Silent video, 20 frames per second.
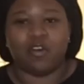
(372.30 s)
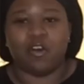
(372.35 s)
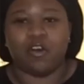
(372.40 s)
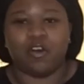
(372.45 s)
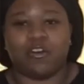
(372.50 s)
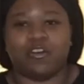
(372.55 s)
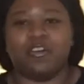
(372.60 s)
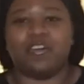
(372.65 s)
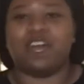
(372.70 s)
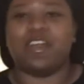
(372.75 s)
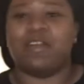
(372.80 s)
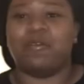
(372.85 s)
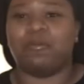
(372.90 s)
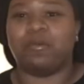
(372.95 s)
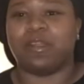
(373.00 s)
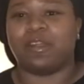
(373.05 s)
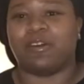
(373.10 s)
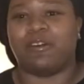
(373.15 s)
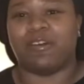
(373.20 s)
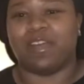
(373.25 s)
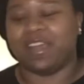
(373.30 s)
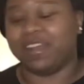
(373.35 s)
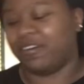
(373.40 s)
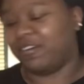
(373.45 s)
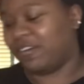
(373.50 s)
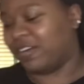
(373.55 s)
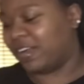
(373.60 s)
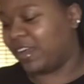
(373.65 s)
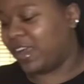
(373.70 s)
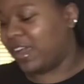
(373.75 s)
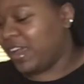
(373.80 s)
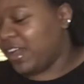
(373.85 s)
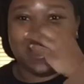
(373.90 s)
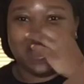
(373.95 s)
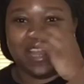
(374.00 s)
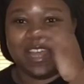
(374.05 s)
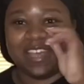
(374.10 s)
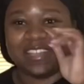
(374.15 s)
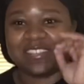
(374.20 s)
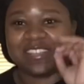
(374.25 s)
haul with no air on.
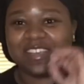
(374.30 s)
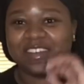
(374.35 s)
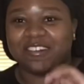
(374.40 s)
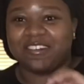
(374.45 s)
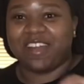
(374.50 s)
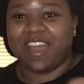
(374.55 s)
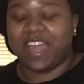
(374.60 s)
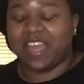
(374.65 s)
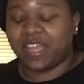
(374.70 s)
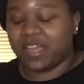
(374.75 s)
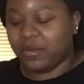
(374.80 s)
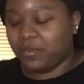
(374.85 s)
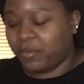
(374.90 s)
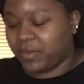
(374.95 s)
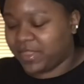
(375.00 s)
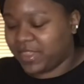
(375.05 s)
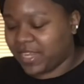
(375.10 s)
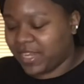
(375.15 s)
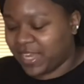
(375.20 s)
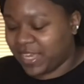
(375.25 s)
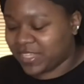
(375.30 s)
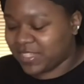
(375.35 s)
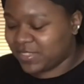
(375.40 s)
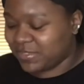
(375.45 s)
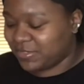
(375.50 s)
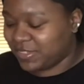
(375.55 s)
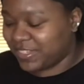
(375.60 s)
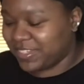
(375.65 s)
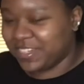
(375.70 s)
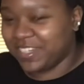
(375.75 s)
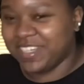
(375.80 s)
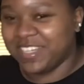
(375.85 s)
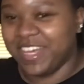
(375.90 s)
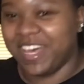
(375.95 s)
Let's get a crack it with the next one.